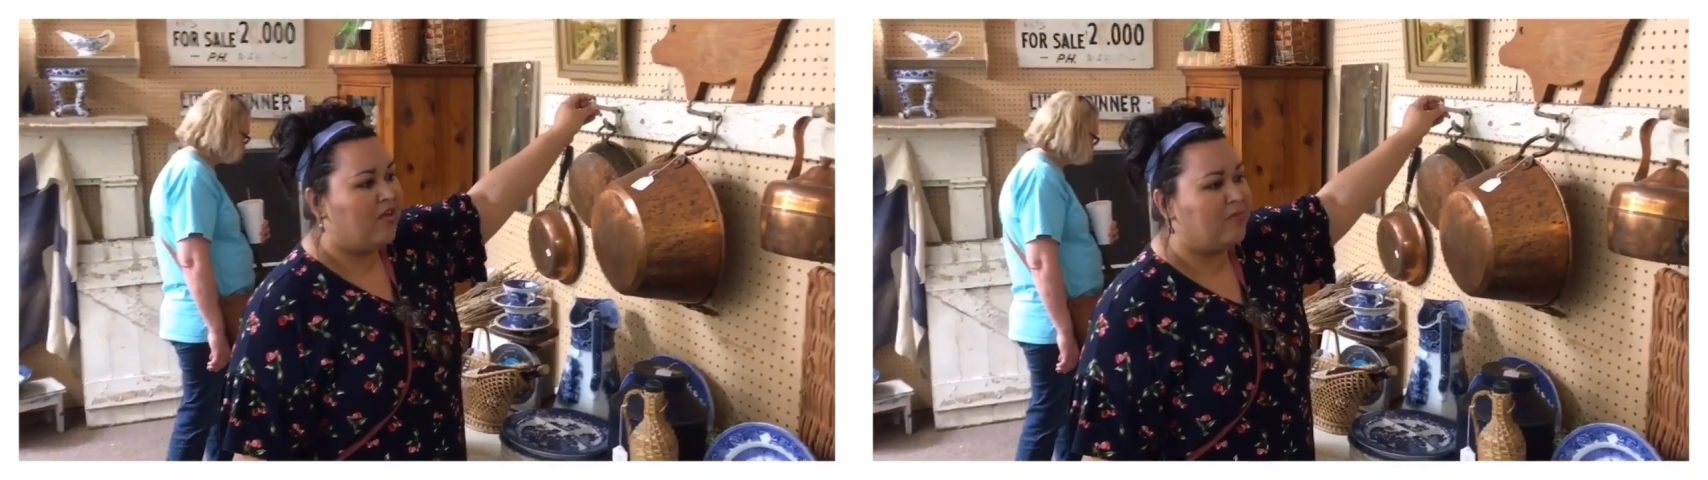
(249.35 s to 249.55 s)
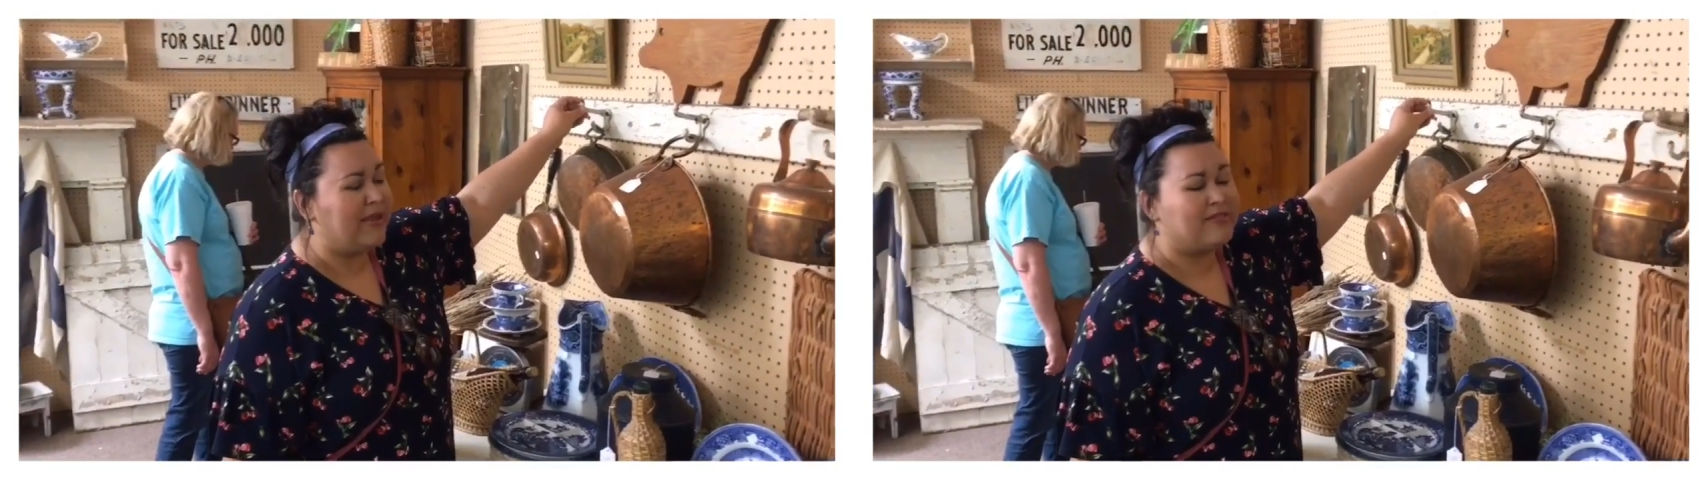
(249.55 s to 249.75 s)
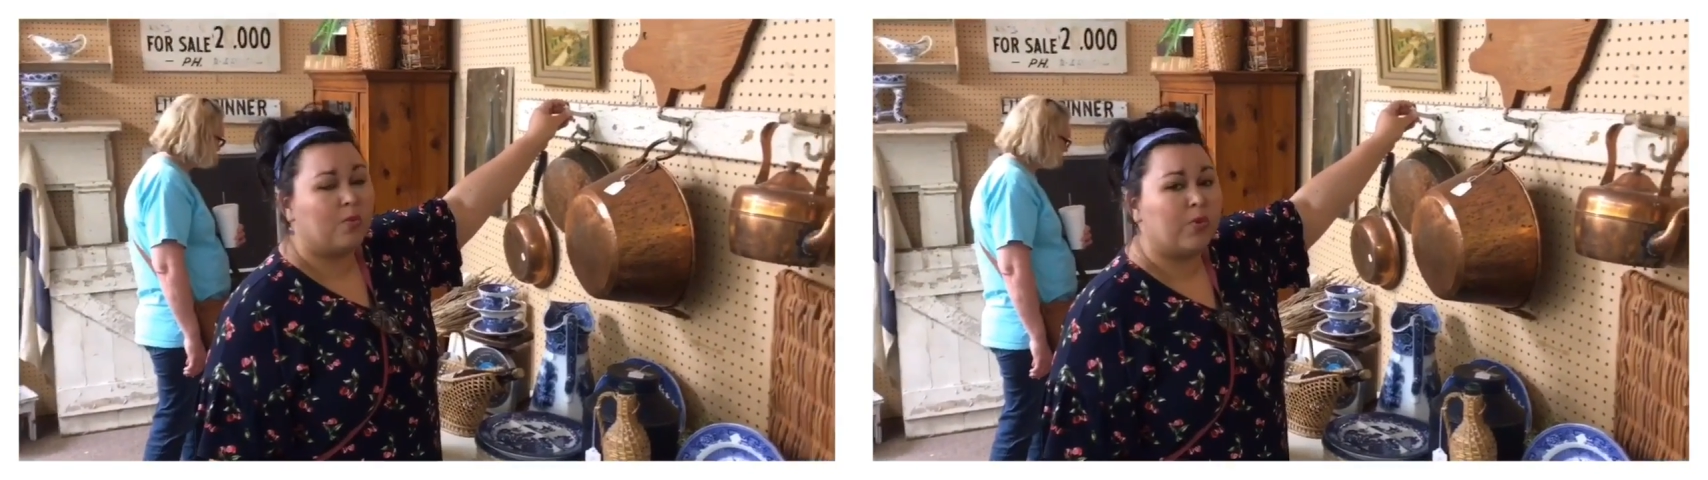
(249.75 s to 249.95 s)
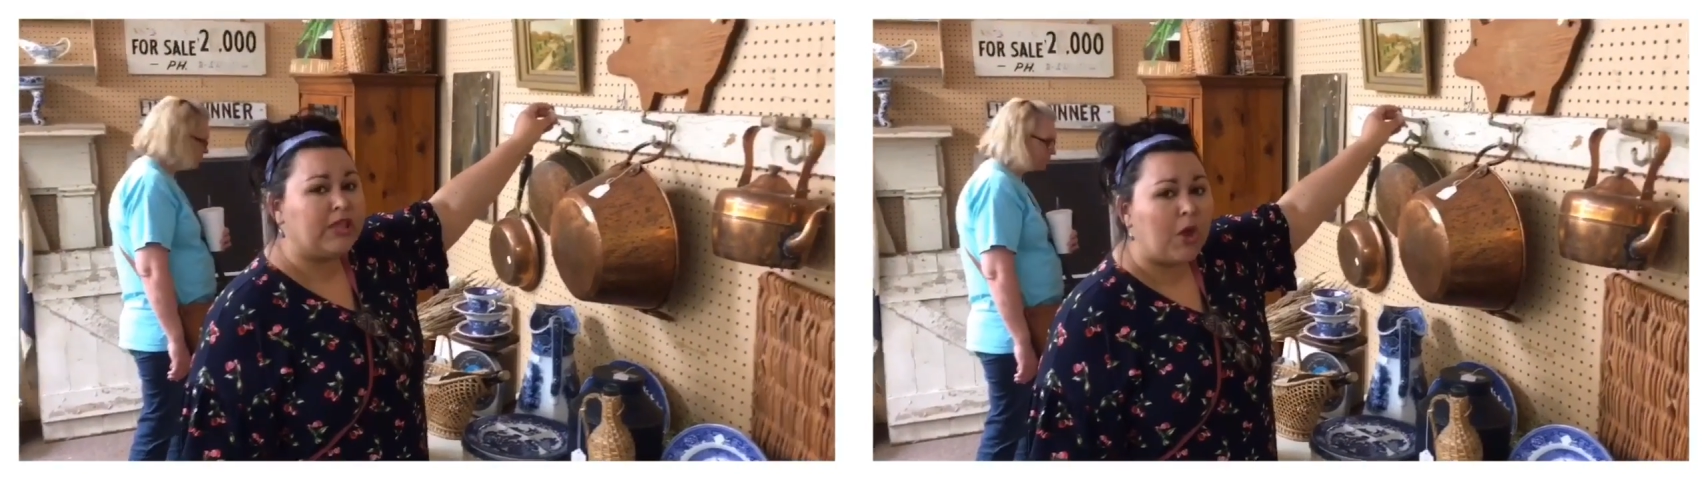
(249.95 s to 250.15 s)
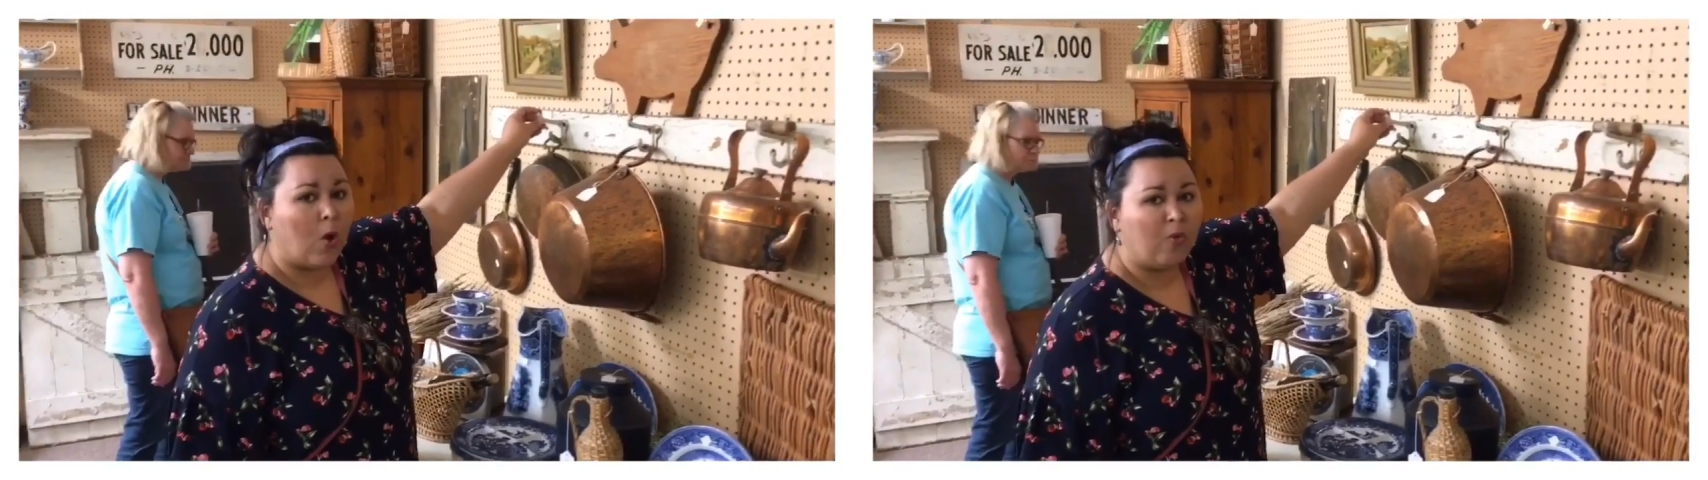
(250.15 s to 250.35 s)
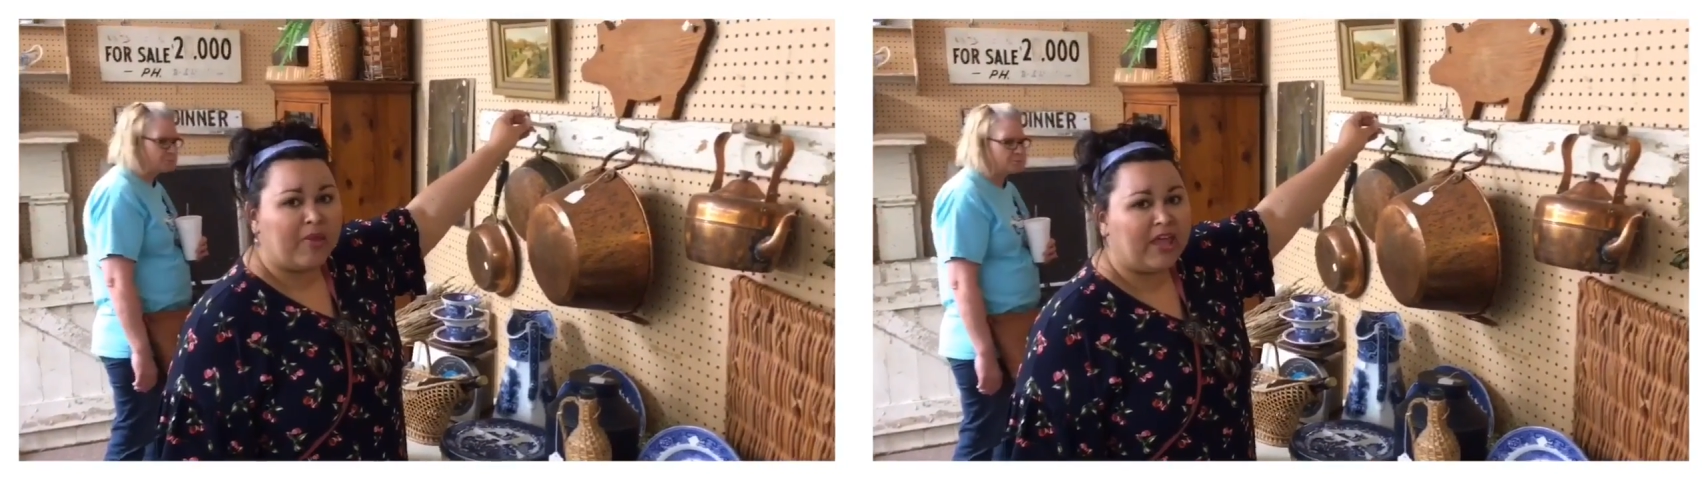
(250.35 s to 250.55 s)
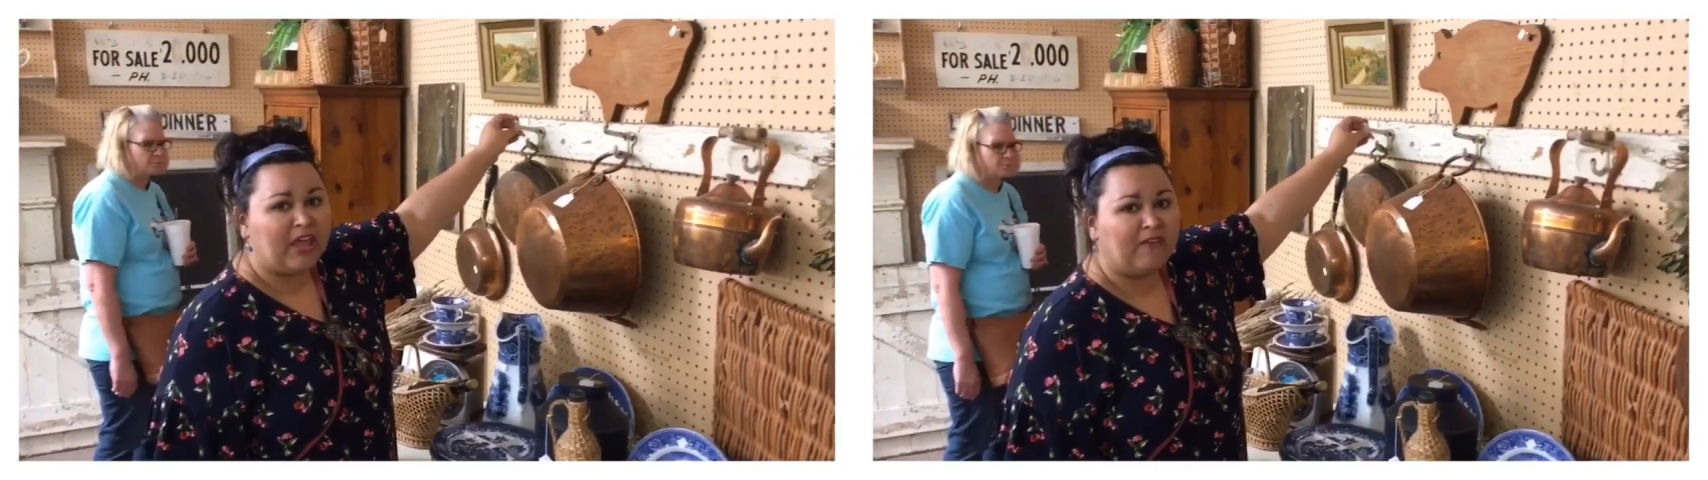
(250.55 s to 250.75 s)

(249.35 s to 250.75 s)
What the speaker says: It makes it really homey,